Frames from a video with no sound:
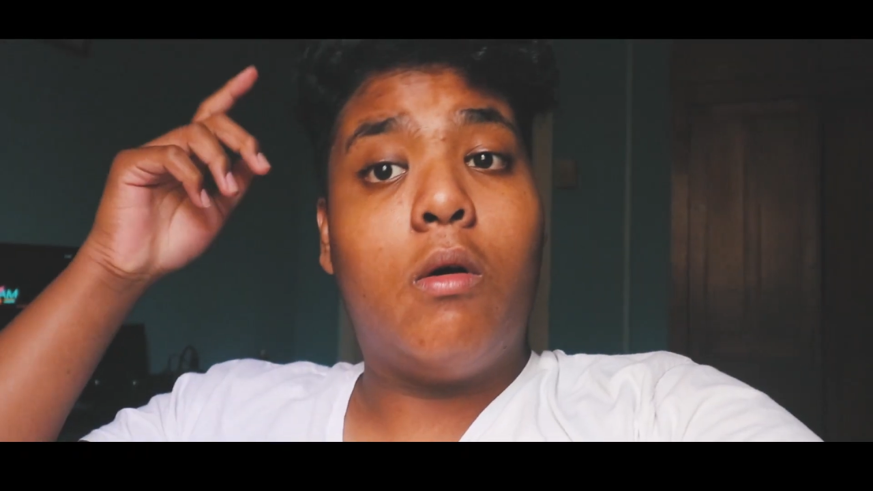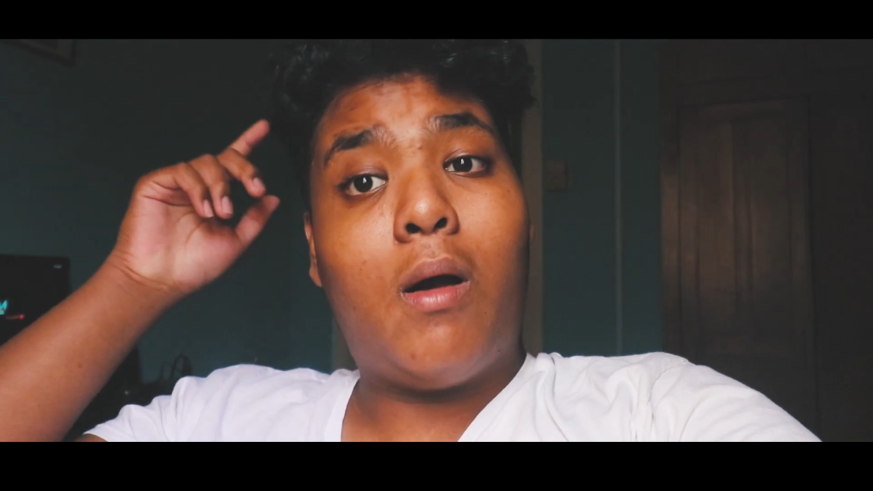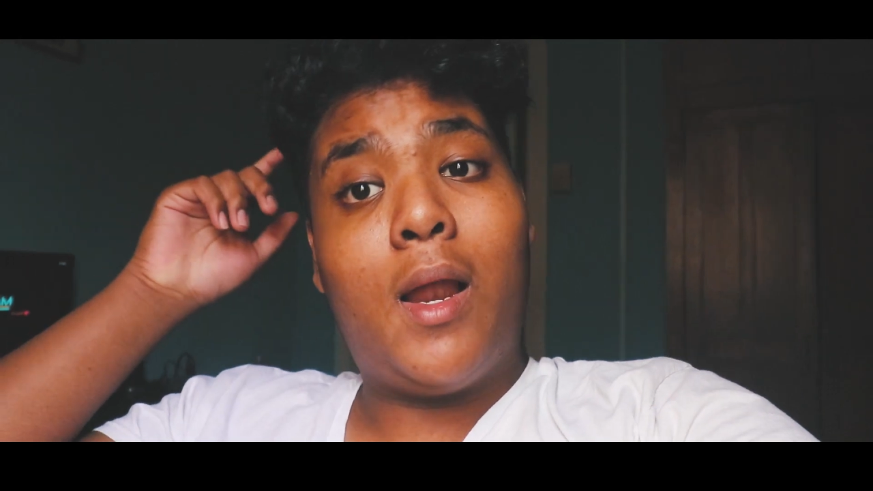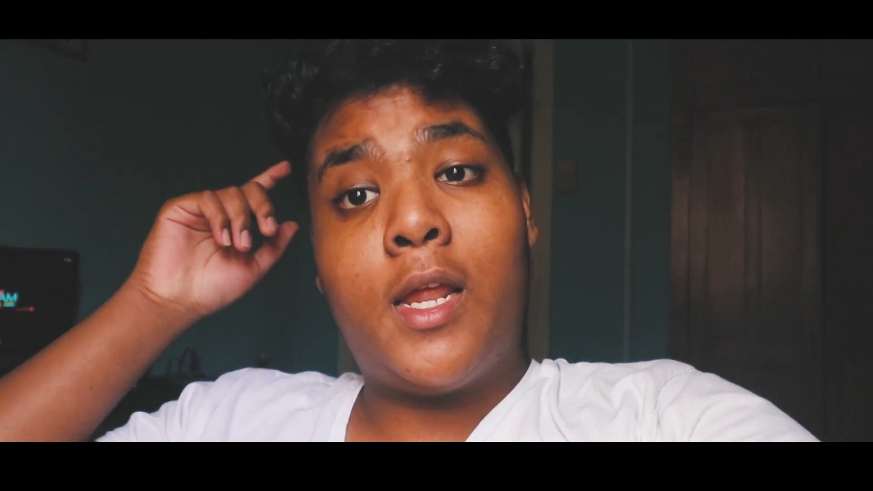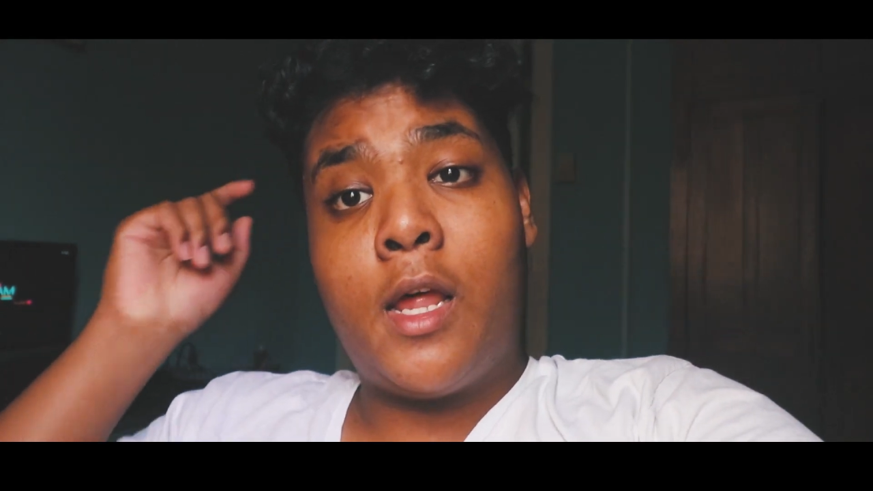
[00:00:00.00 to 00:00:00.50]
Oh,
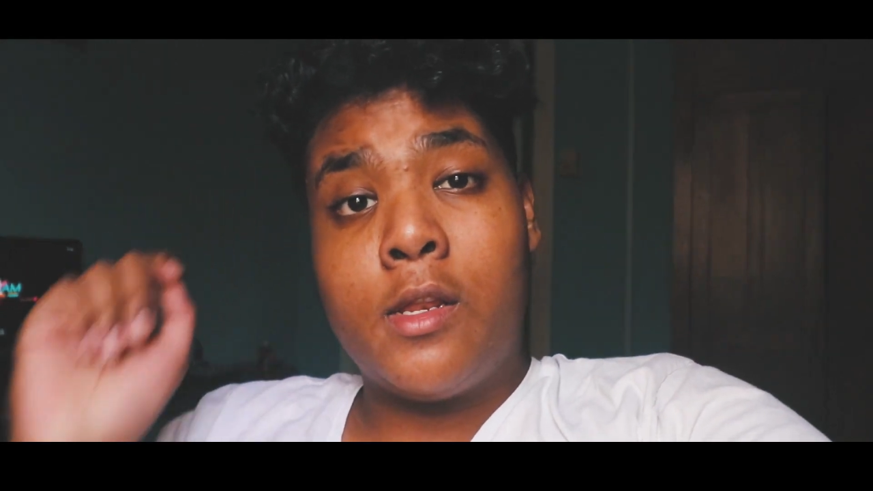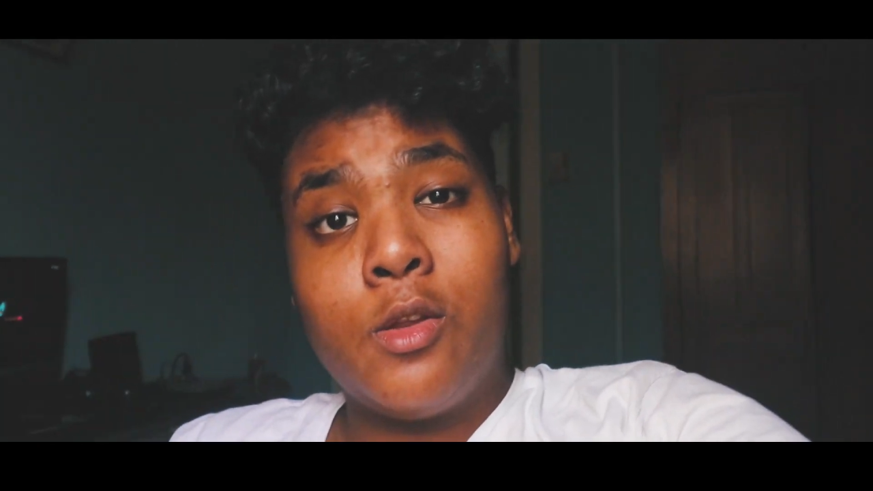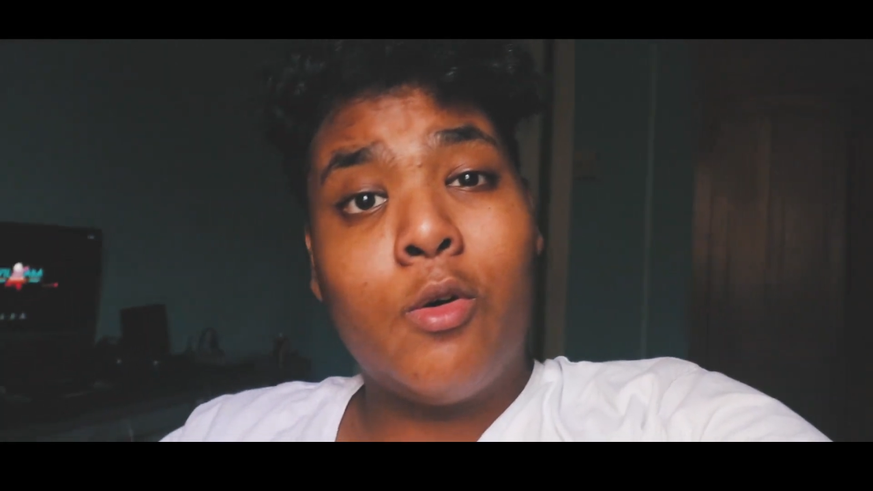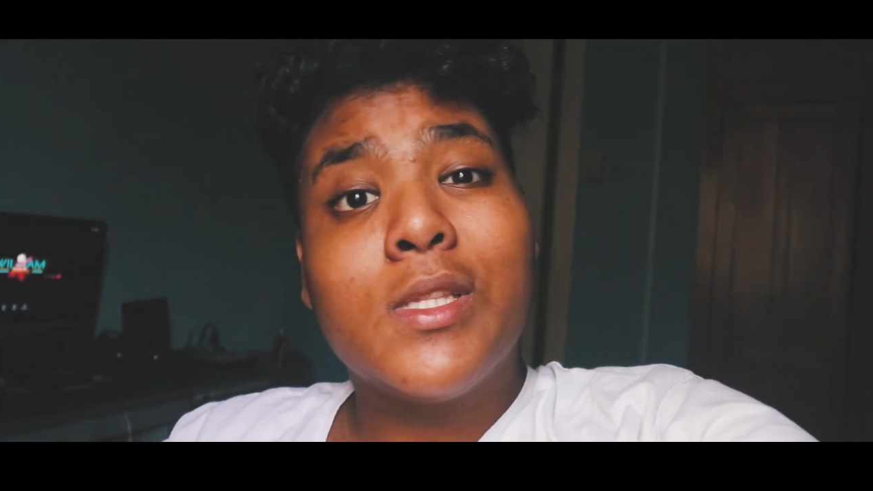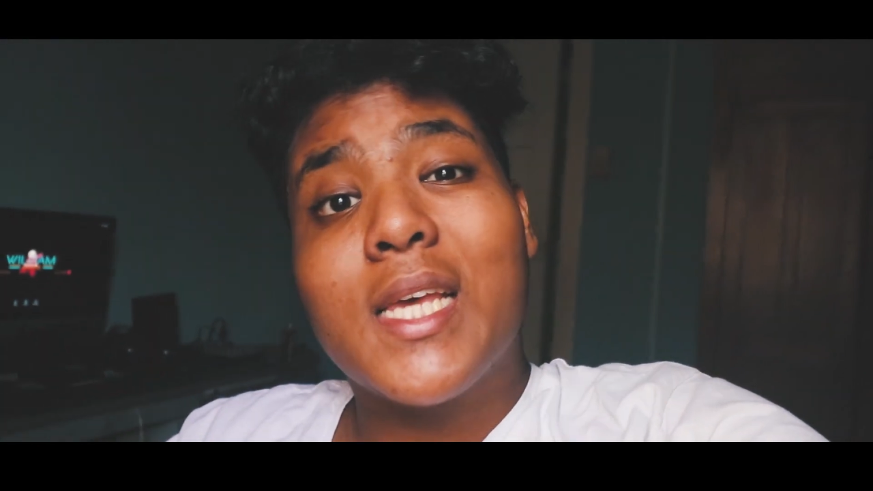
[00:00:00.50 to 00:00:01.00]
I let them
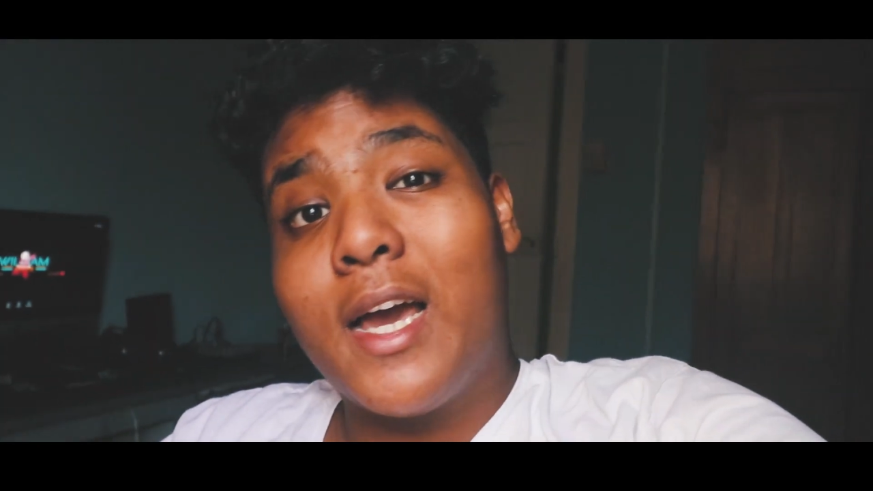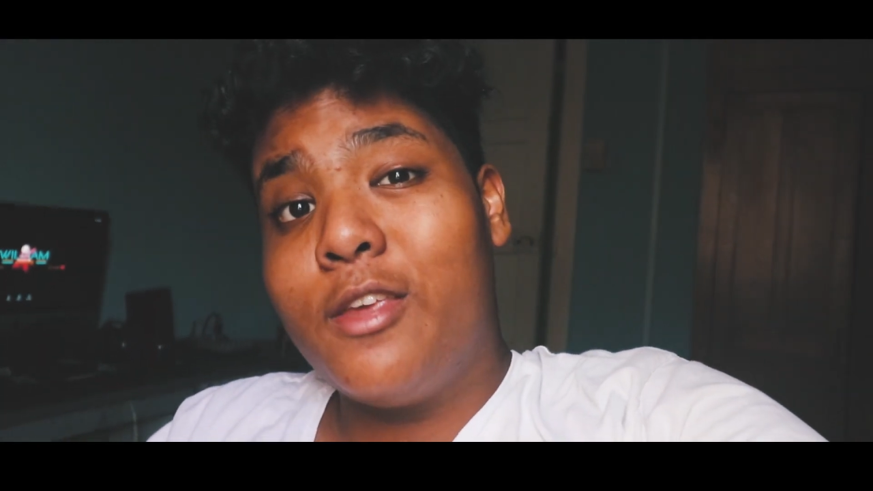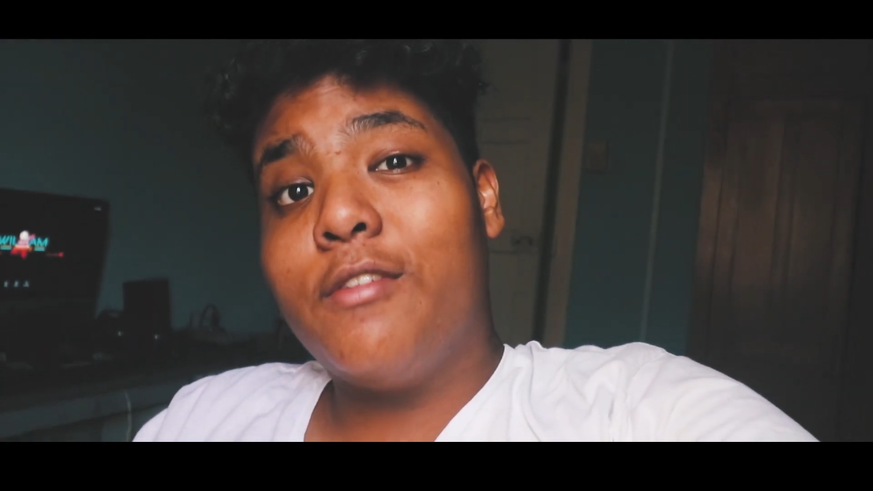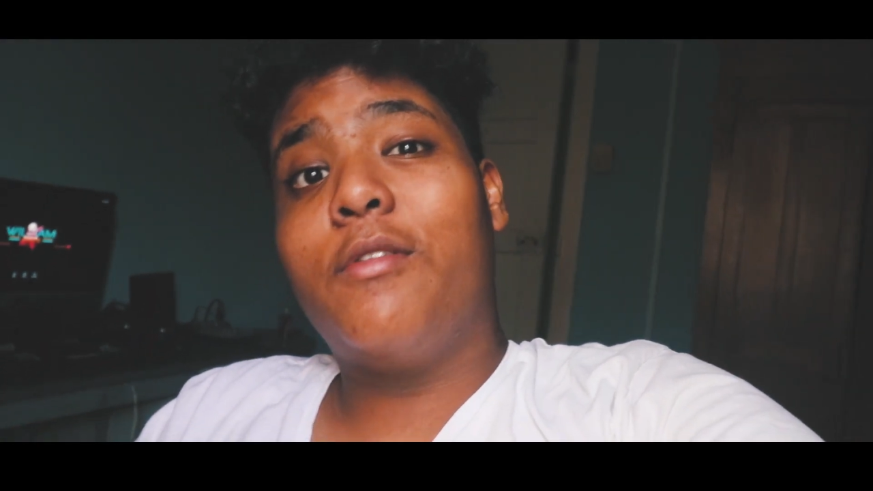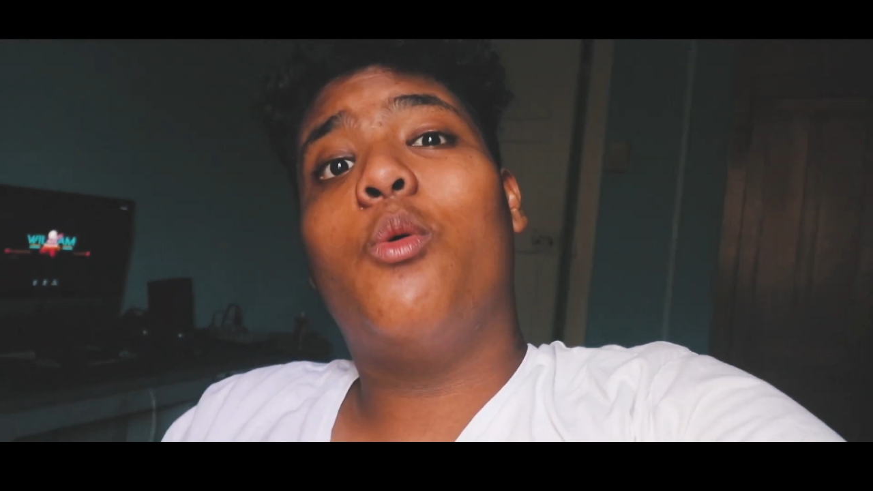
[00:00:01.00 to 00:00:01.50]
know.
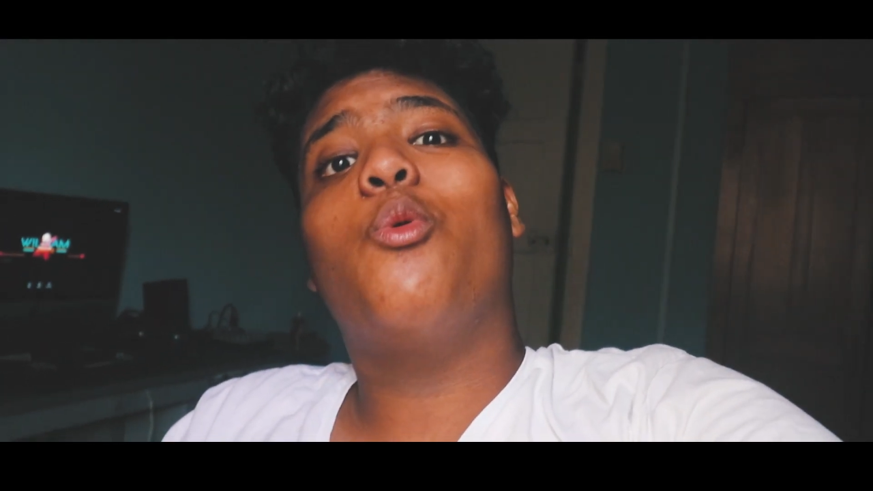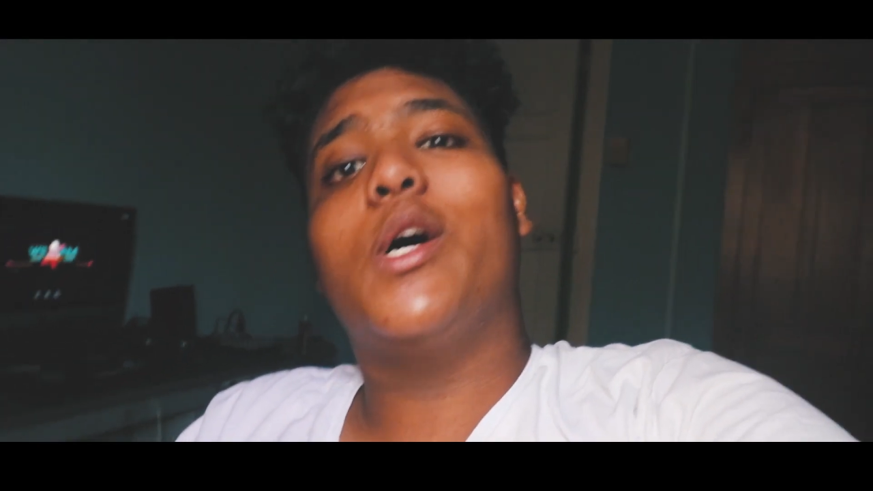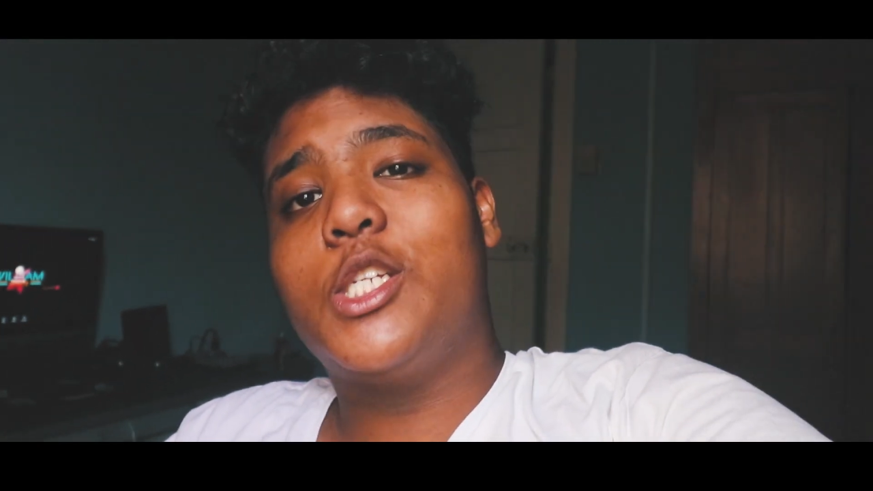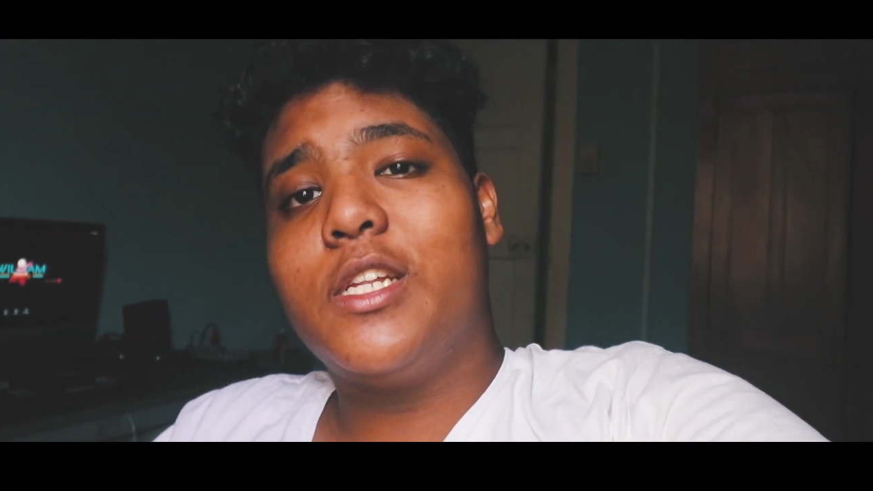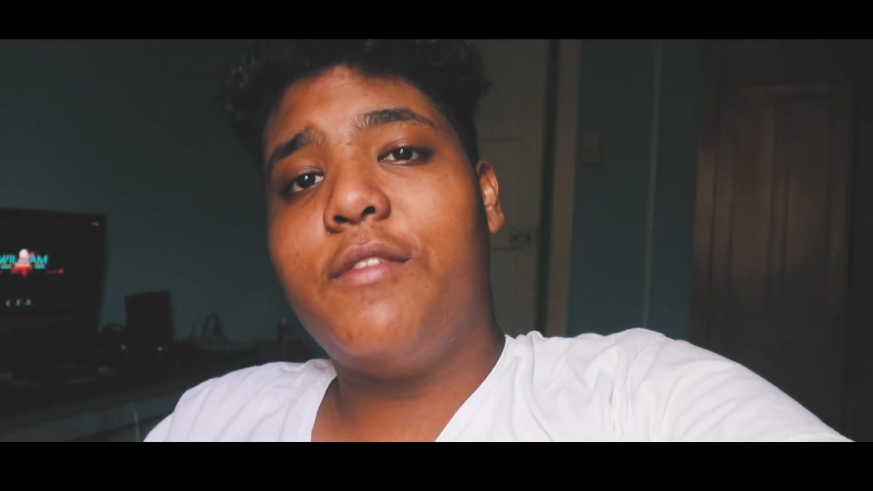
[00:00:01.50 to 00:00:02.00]
Thank you for
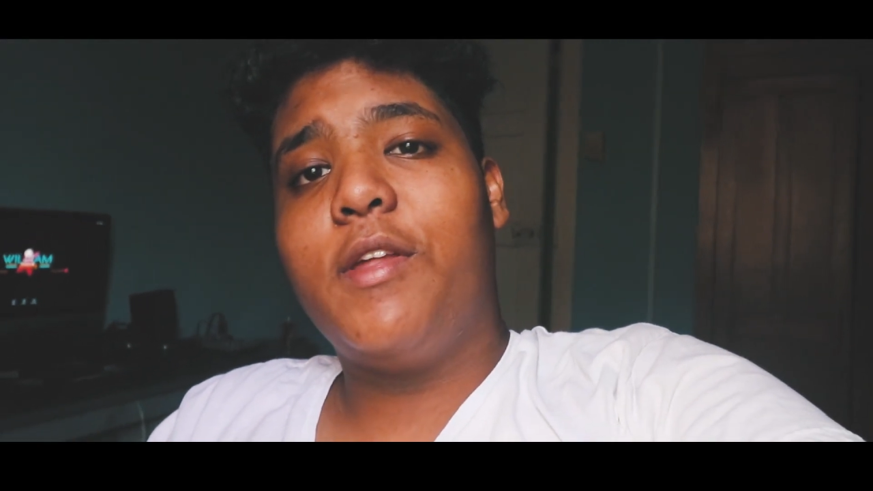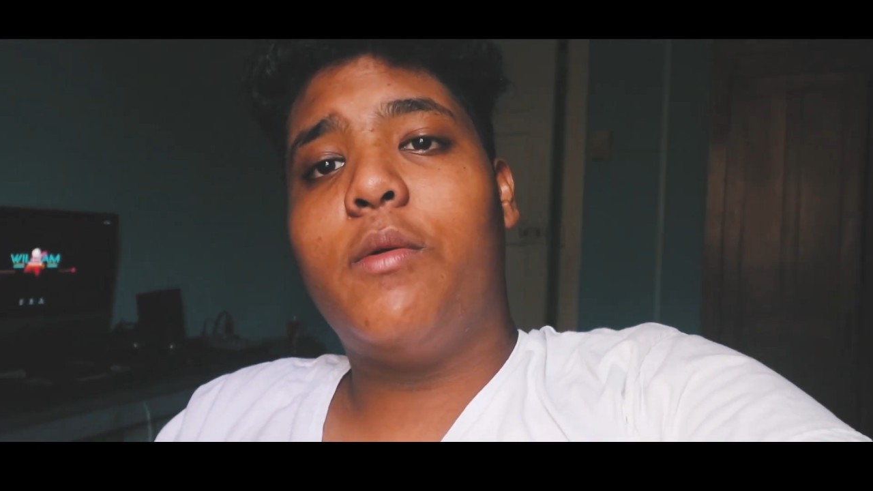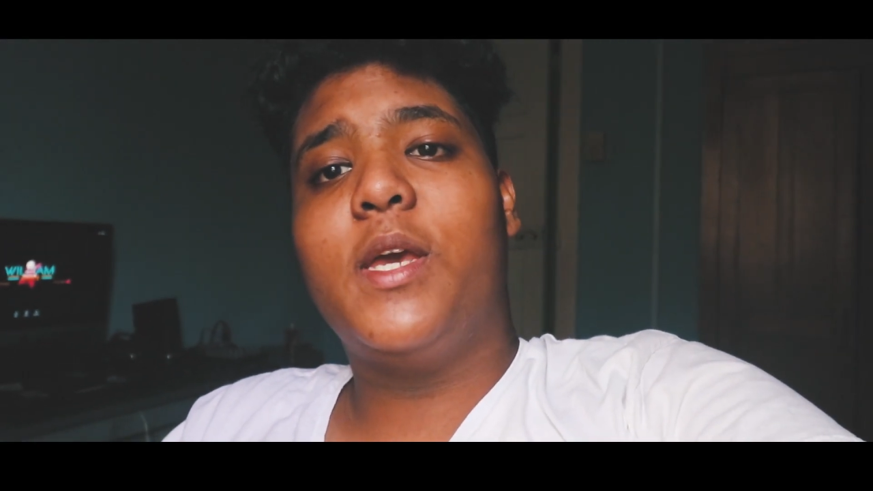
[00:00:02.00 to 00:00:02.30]
watching the video.